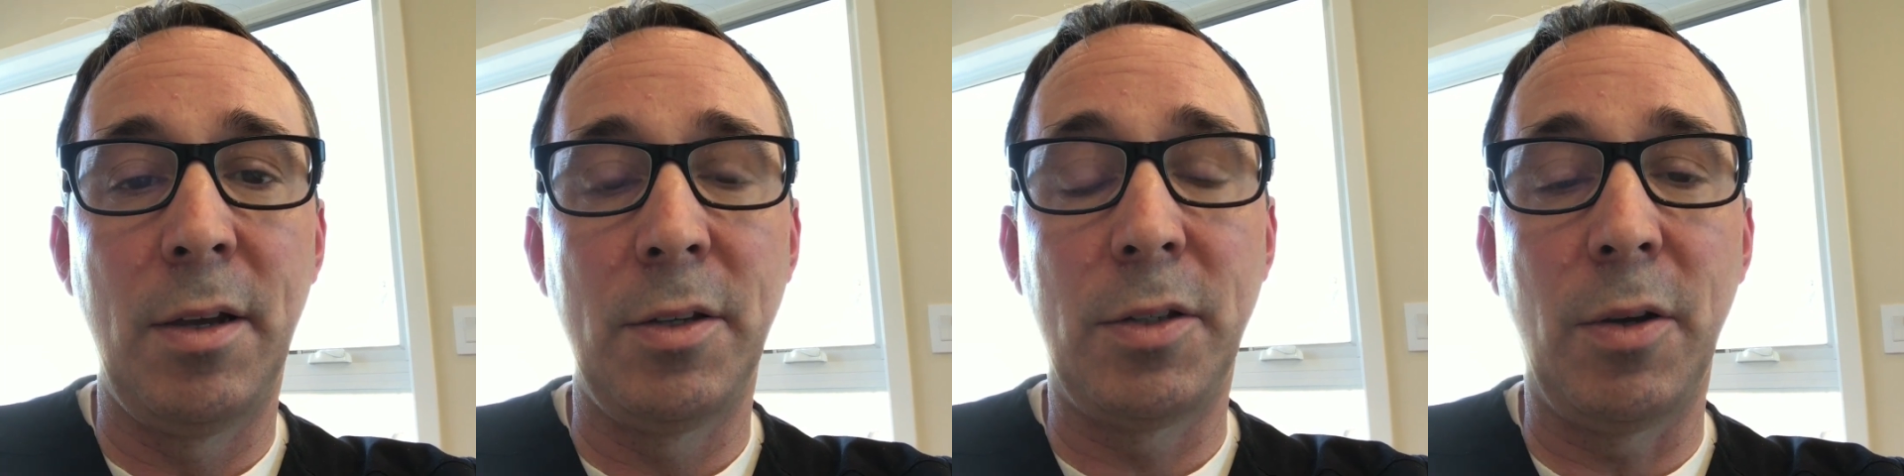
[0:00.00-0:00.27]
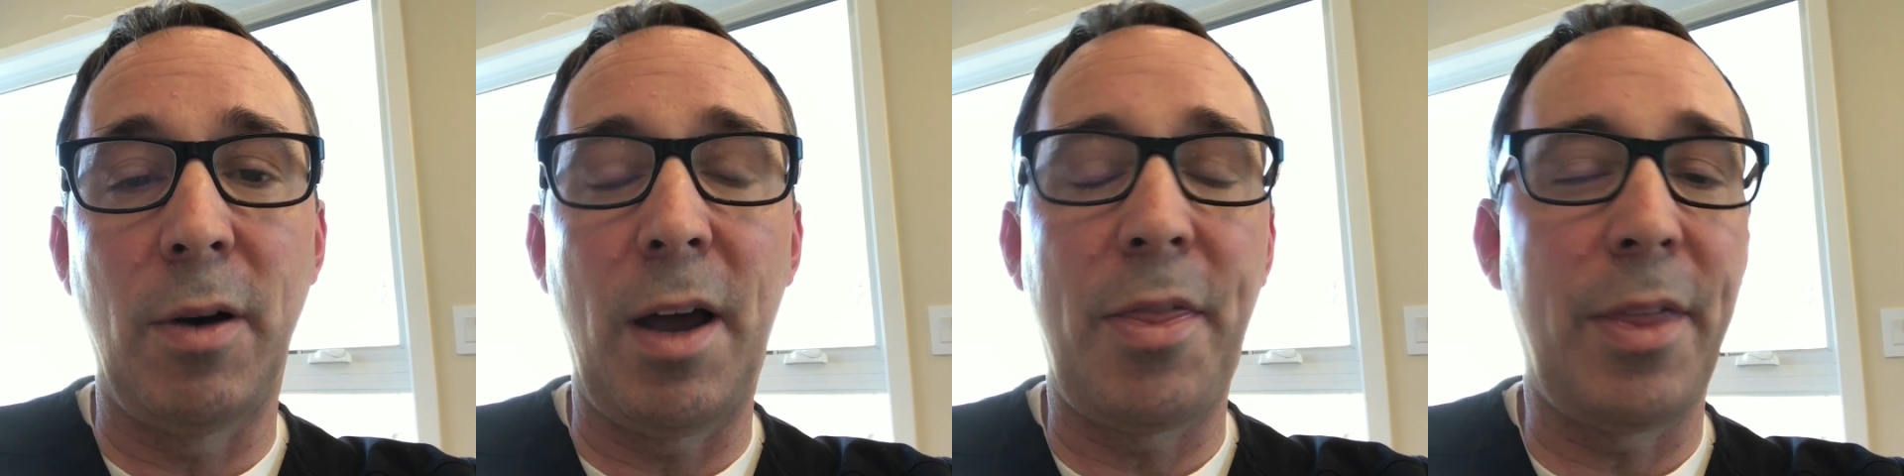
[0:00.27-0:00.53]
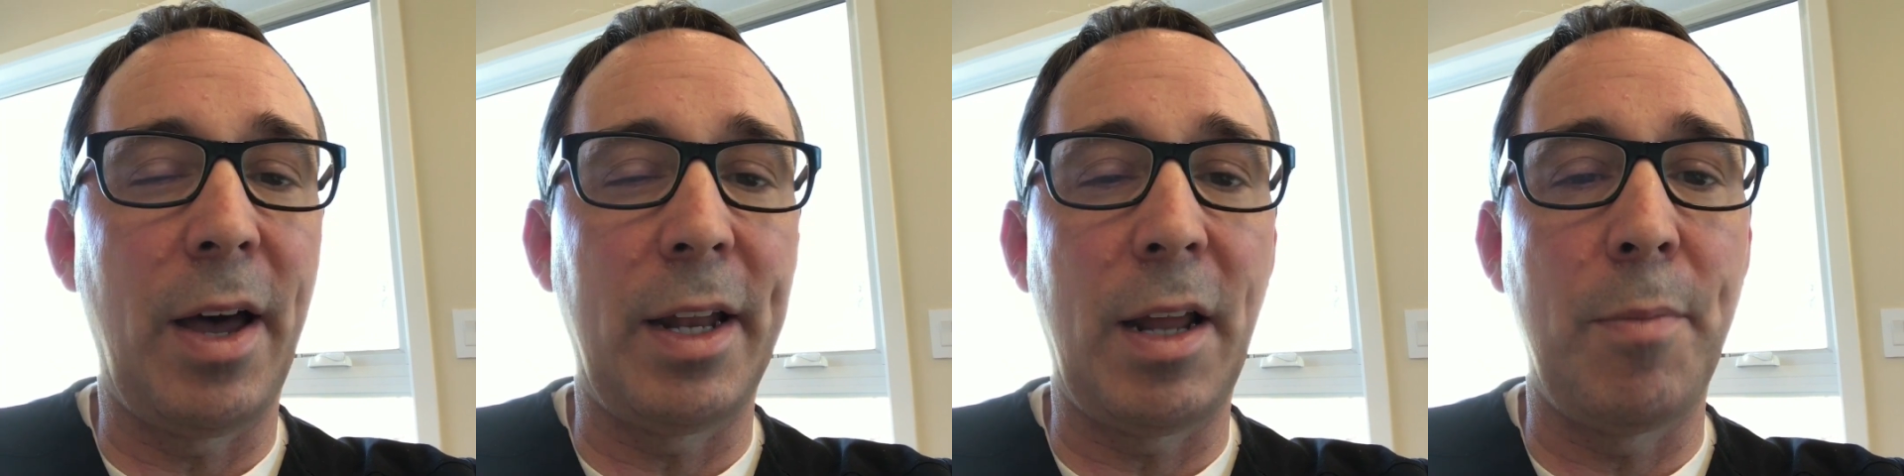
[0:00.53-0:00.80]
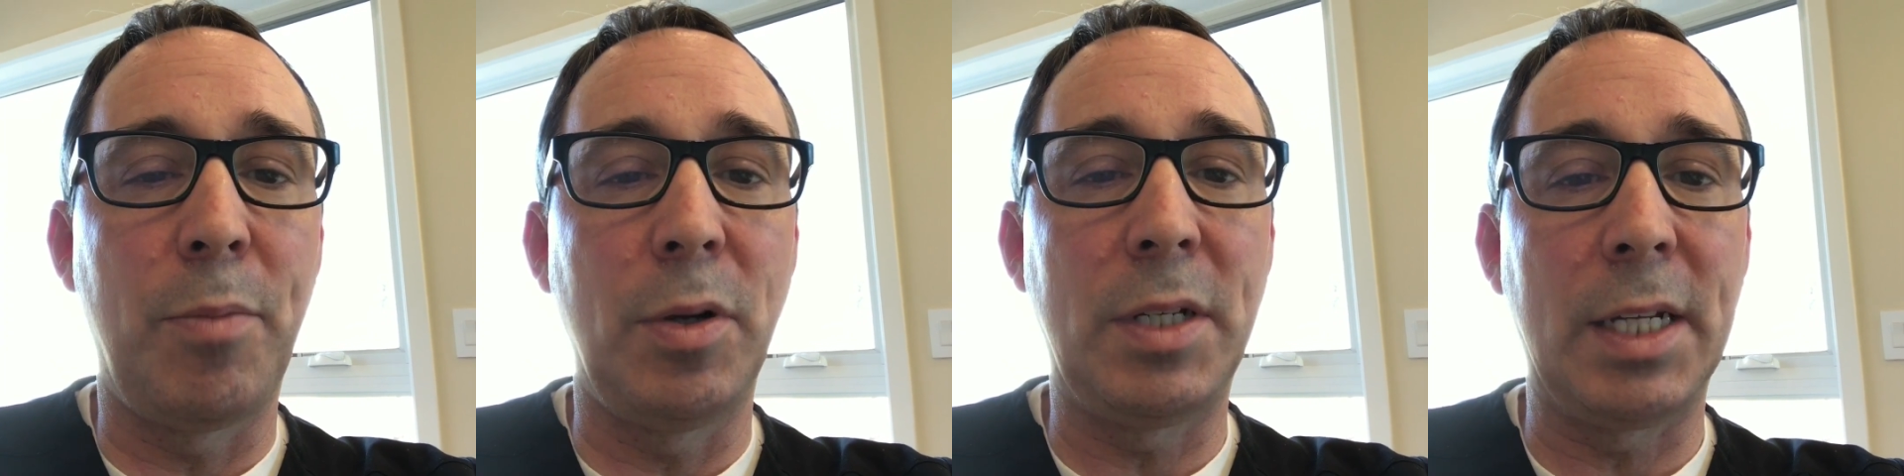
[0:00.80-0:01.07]
So I thought
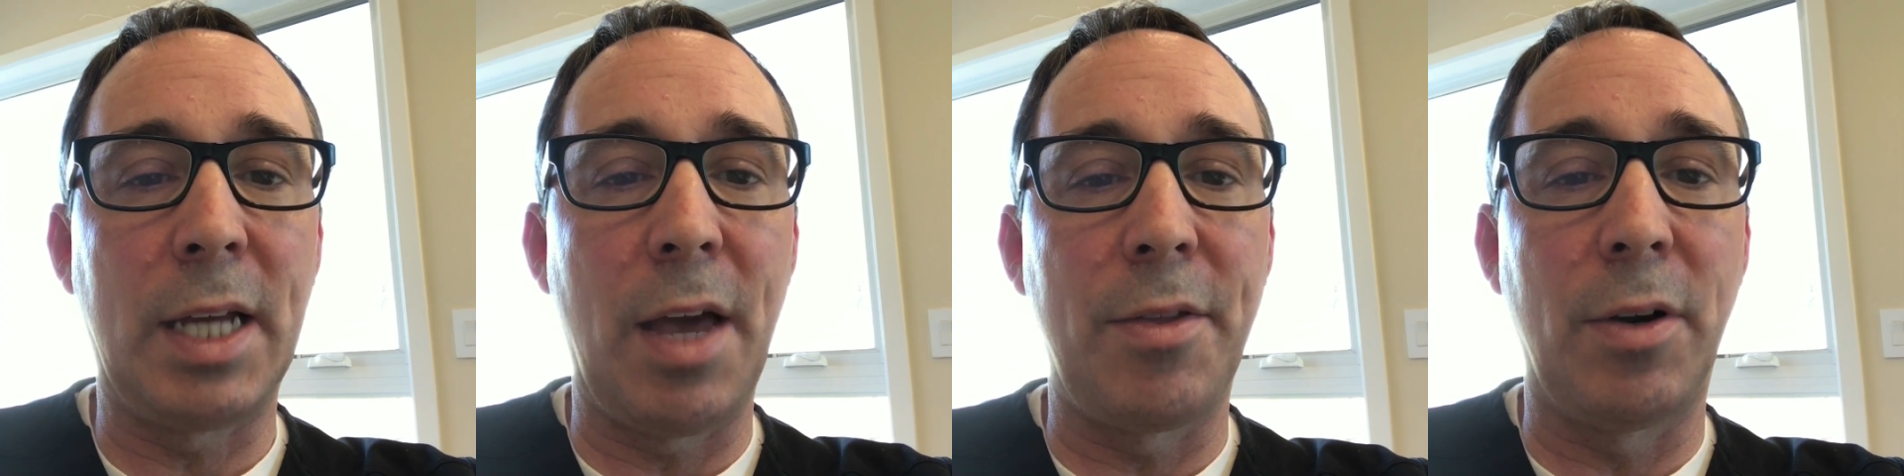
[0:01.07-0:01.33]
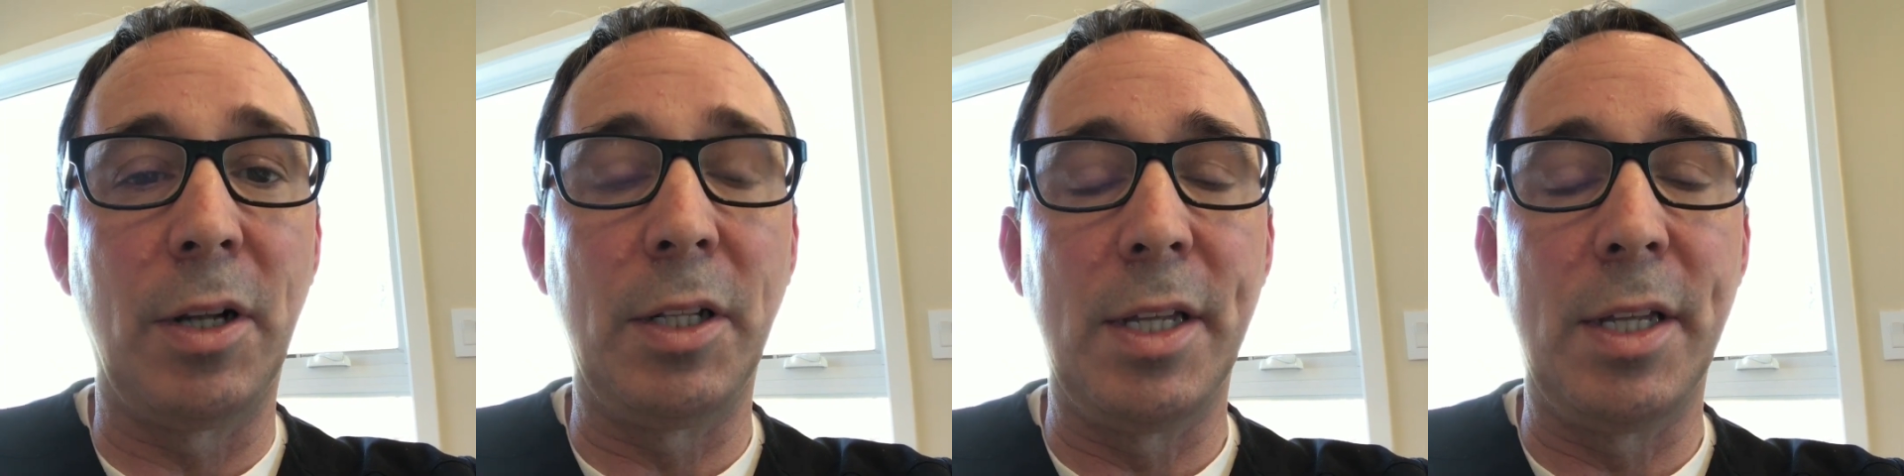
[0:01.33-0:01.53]
I'd put together a